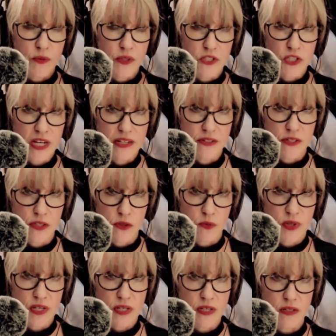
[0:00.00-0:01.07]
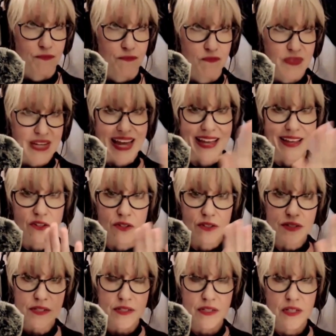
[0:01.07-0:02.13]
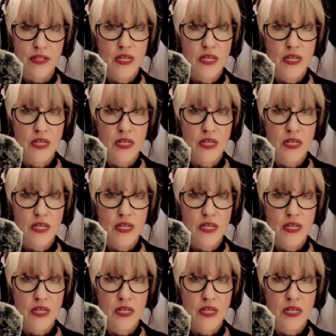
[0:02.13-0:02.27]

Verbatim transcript: which has three angles.